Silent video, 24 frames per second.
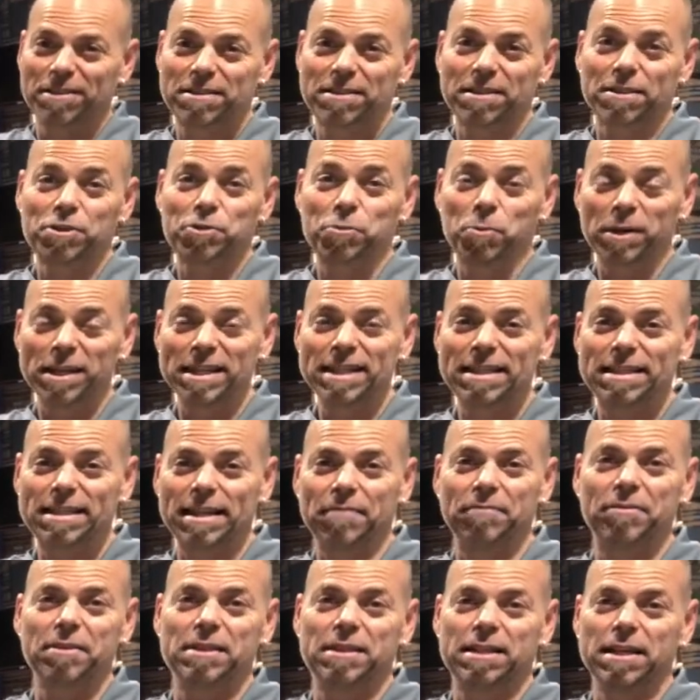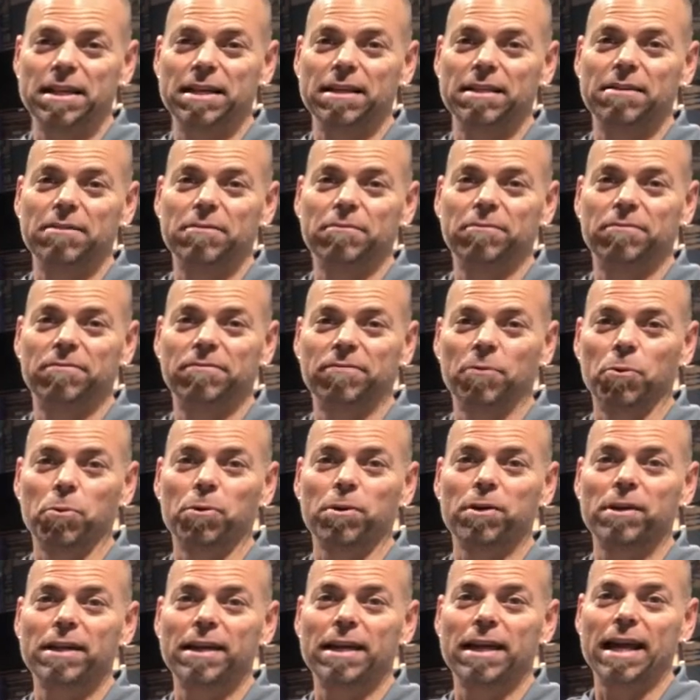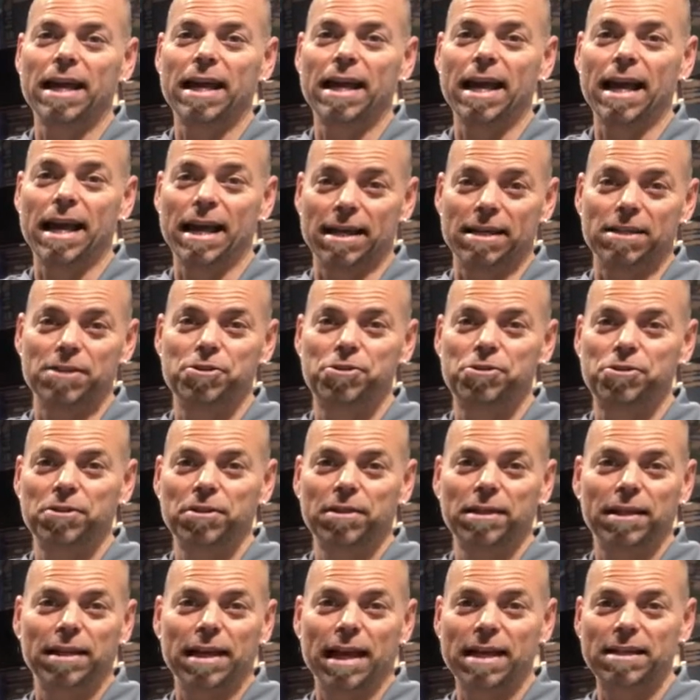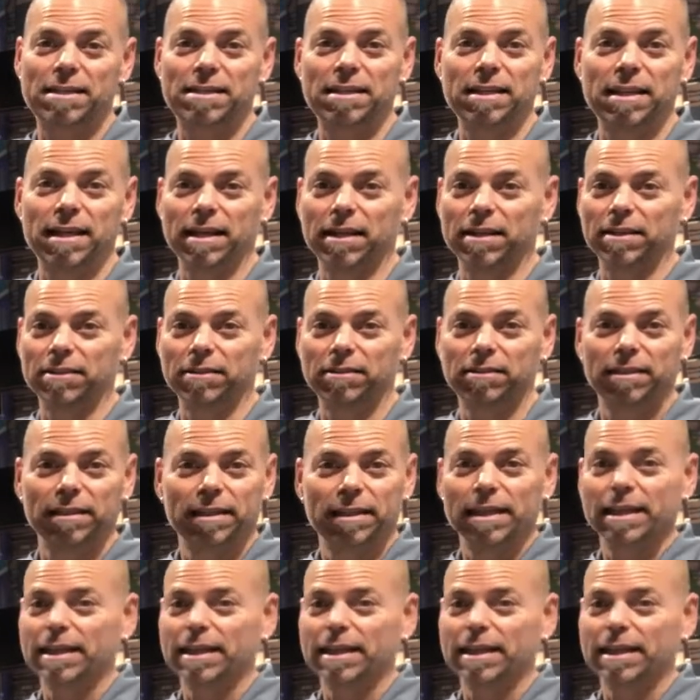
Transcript: This is a 2017 Ford Edge SEL.